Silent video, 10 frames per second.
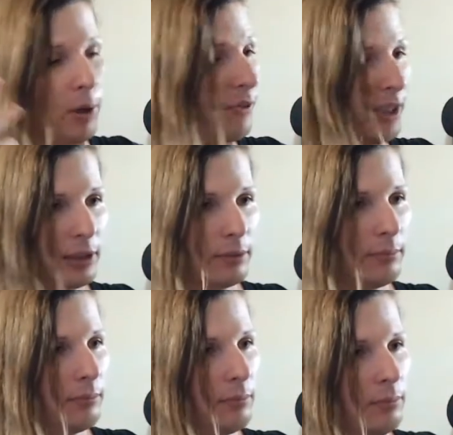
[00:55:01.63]
perfect,
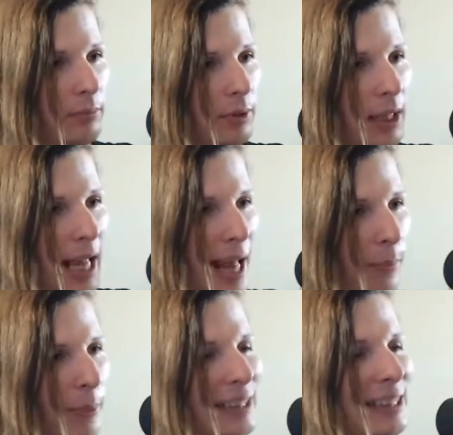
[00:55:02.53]

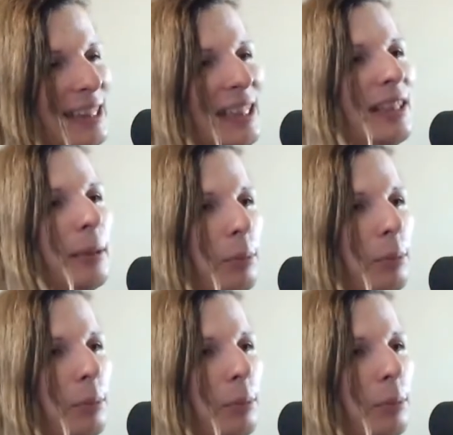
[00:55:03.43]
and we see them